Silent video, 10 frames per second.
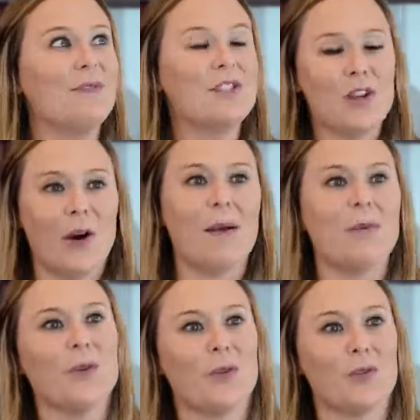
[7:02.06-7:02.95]
am so
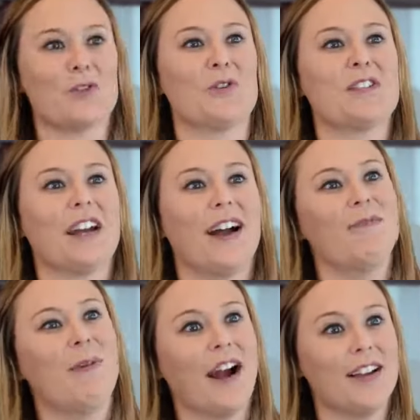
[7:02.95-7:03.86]
happy with the results I
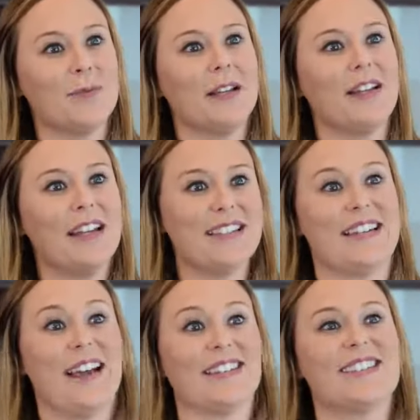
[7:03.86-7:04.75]
got. My husband, he's
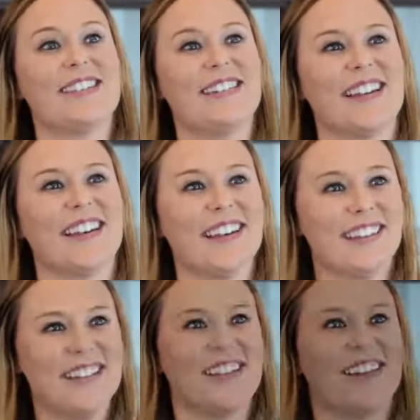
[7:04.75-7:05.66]
next, he's getting
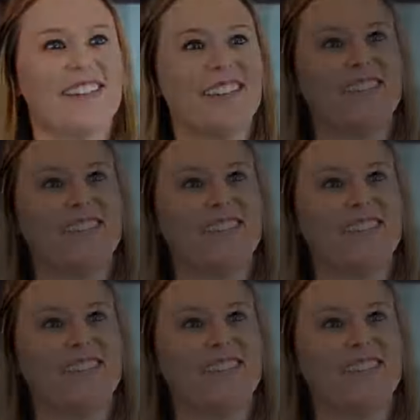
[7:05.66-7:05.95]
LASIK.